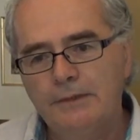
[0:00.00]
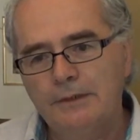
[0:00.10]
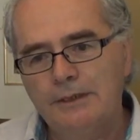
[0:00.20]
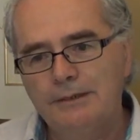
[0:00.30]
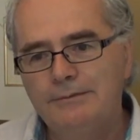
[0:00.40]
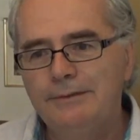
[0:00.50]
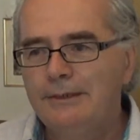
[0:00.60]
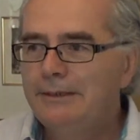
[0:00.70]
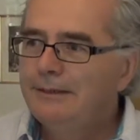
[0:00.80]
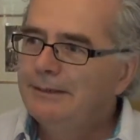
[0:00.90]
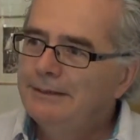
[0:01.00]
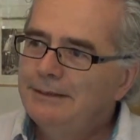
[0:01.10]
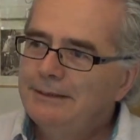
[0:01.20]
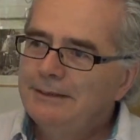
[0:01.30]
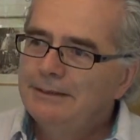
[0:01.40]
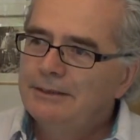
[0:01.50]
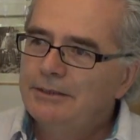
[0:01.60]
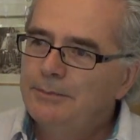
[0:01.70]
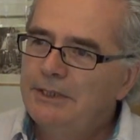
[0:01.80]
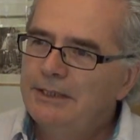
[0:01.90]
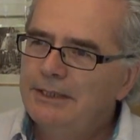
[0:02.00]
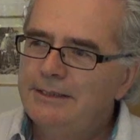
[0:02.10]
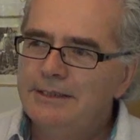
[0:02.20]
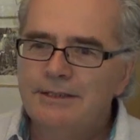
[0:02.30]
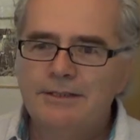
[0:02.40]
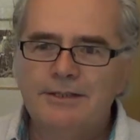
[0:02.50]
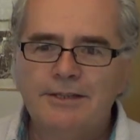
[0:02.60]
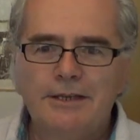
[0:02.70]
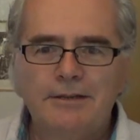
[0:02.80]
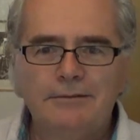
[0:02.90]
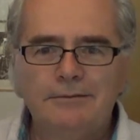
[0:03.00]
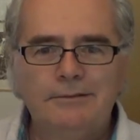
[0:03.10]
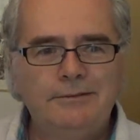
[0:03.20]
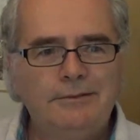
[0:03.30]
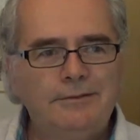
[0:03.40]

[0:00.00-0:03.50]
Now, to me that doesn't sound